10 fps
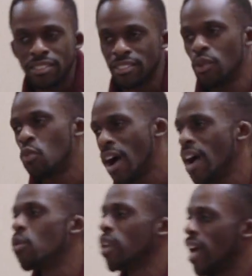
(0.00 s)

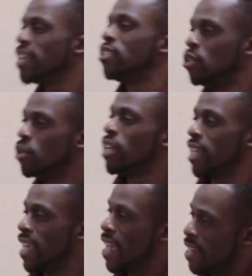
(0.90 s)
Why would I do it
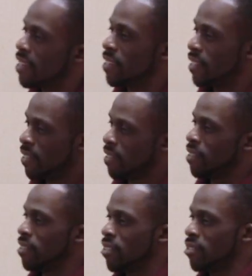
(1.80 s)
again?
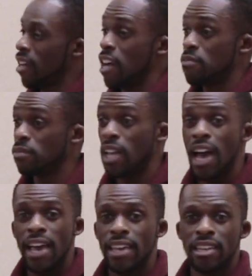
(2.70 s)
I
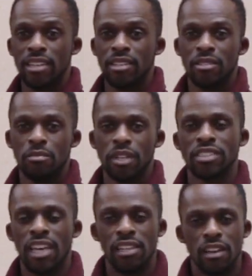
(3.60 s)
fly
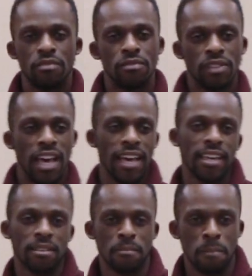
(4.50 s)
because I love flying.
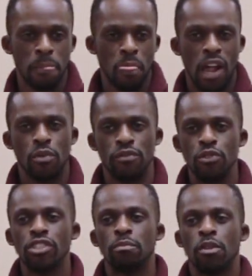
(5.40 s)
I
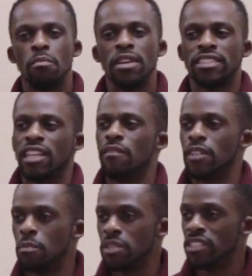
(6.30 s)
refuse to put myself
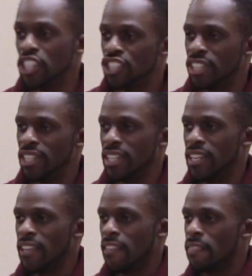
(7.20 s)
in a position
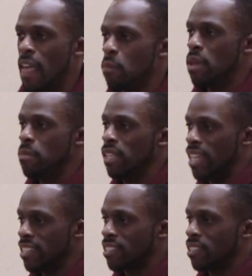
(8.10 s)
that may be
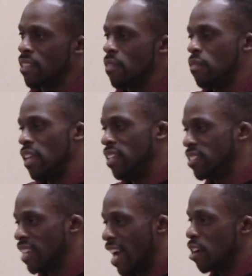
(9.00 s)
less than
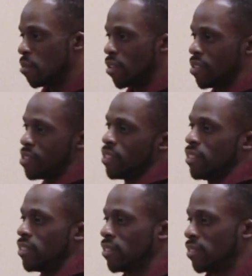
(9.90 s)
desirable.
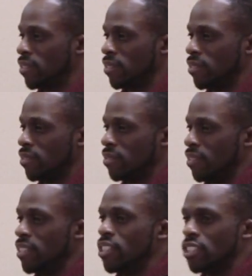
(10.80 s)

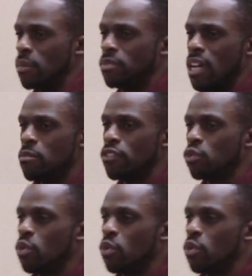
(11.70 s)
Until September of